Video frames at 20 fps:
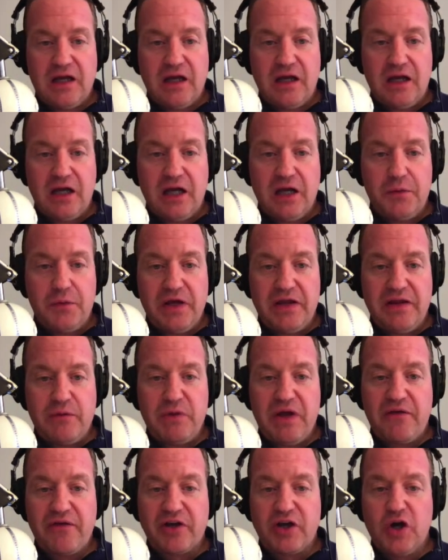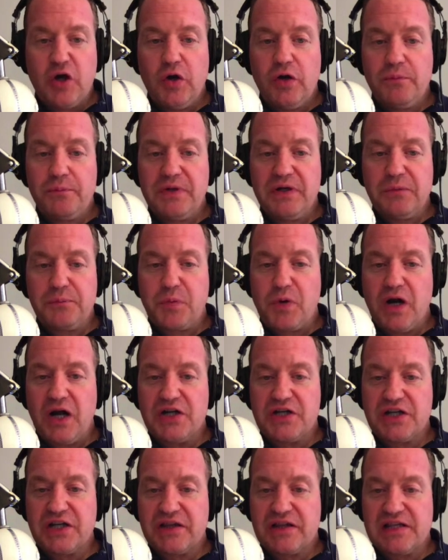And then we have a code build
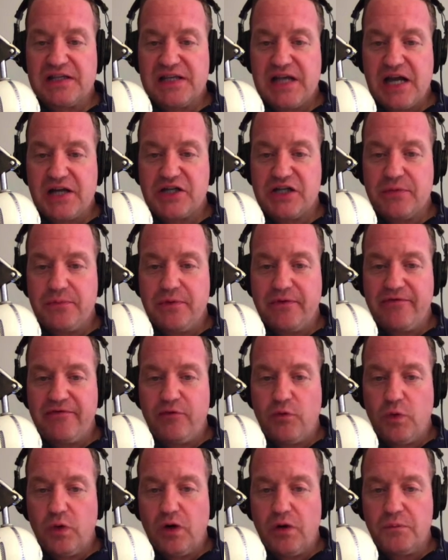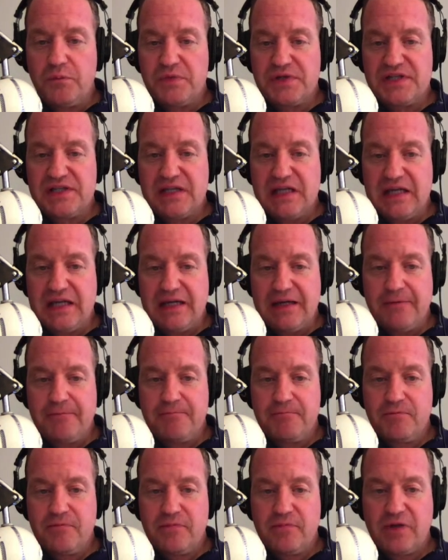project. This actually performs the
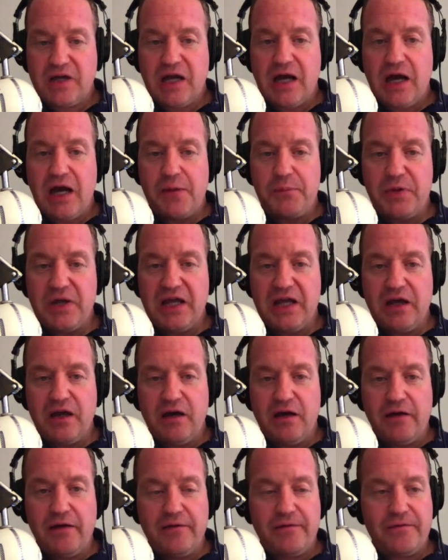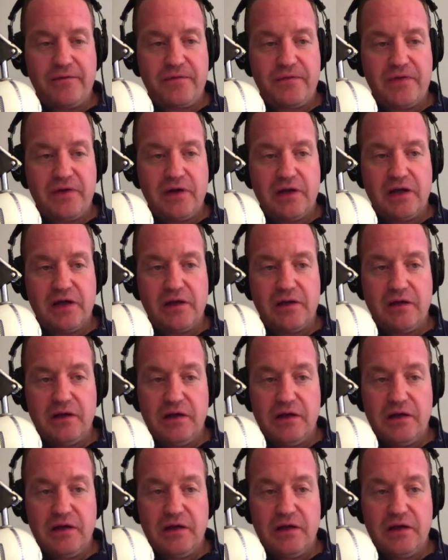copy of the